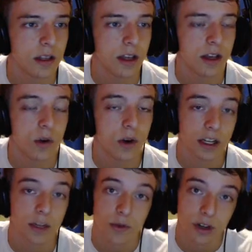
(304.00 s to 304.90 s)
Well, I
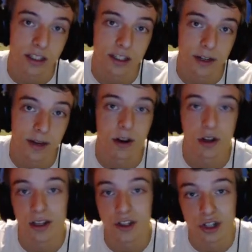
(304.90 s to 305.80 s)
could be running Intimidate, I'm not going
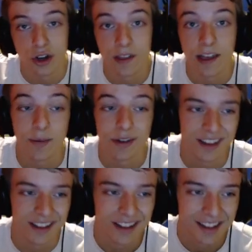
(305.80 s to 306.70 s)
to let you know on that, but
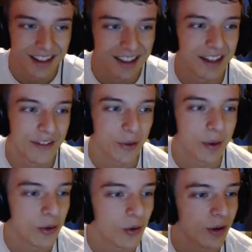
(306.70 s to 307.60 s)
for
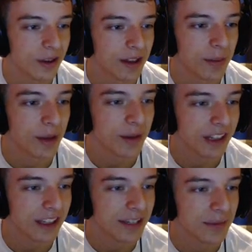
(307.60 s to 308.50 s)
people that play me in the
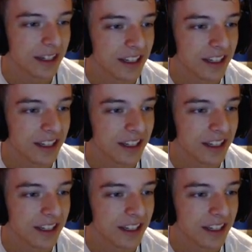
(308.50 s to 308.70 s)
league. But